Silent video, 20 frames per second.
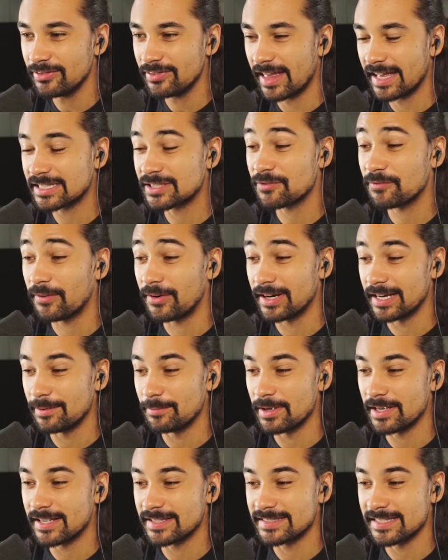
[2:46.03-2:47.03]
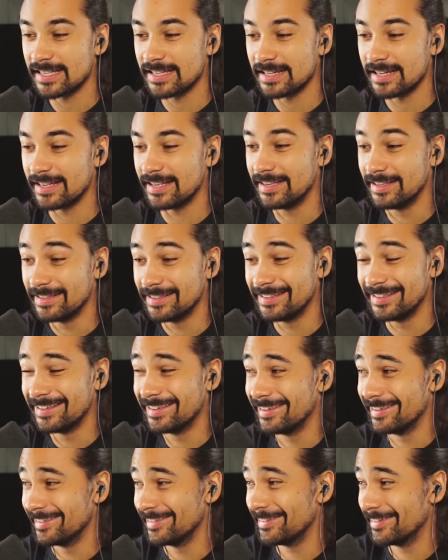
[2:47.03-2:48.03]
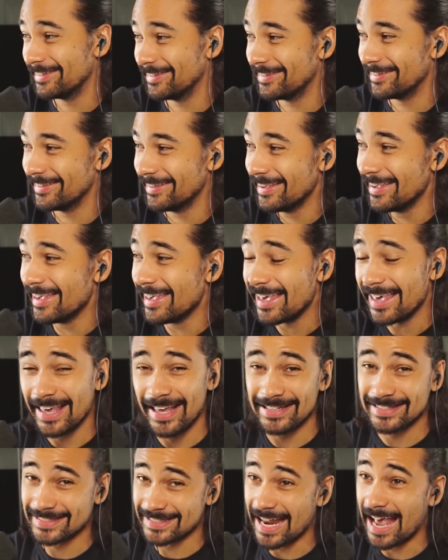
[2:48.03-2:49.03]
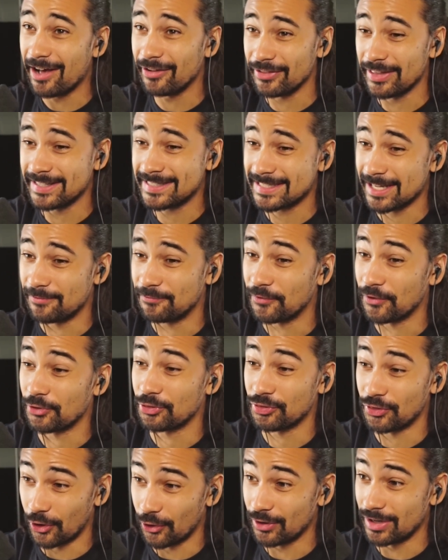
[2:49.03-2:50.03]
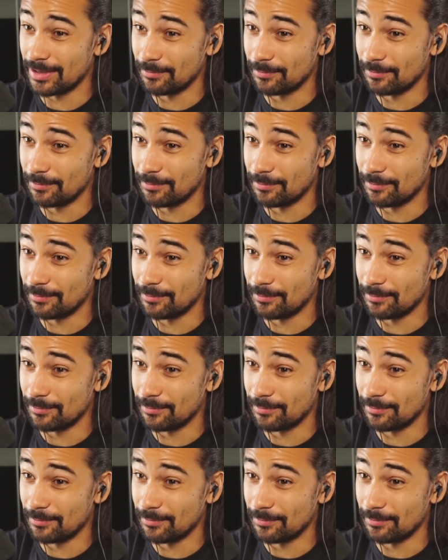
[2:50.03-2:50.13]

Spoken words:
That's funny because it's now listed for 30